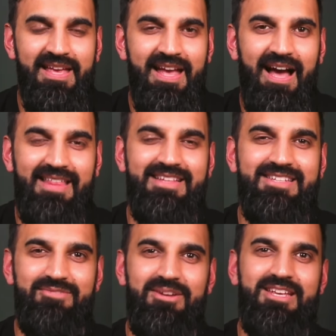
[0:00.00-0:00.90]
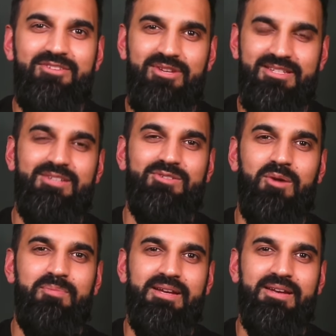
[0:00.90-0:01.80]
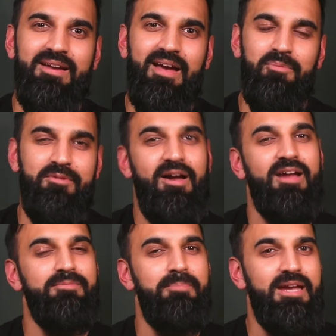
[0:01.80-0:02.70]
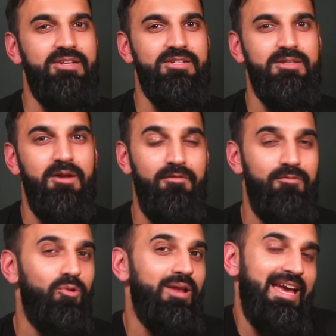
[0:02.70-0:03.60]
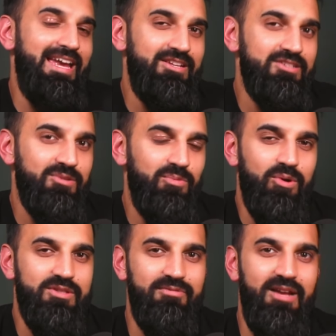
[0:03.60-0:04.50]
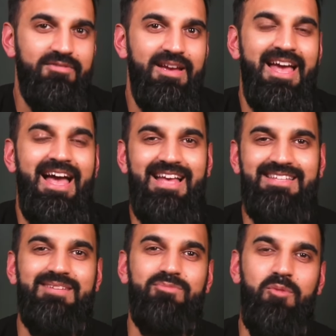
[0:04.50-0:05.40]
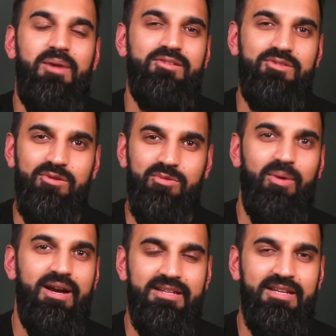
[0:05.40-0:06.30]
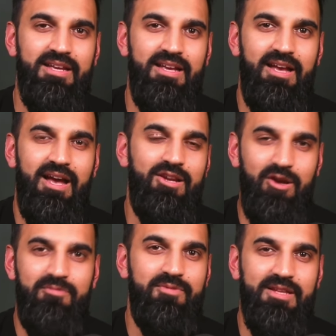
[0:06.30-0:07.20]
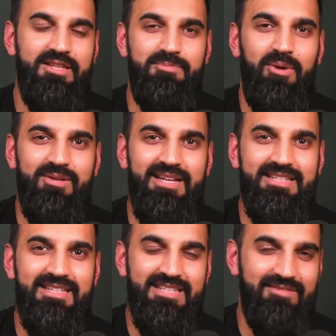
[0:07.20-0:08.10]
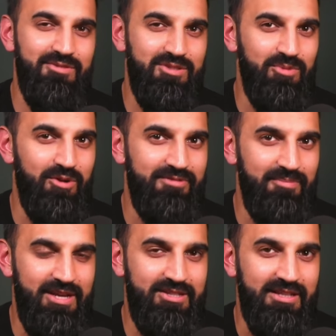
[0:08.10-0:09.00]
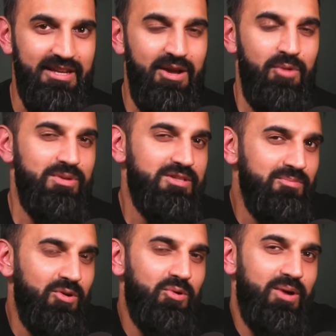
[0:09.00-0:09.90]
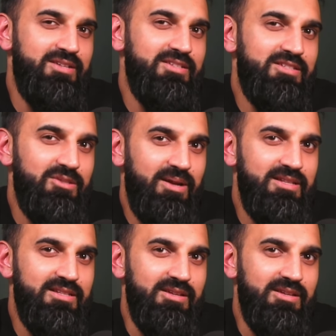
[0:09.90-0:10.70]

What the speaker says: I think this is a really interesting topic, and we find patients of all ages and walks of life asking more about tooth whitening, and hopefully this podcast has given you some more information with some more questions to answer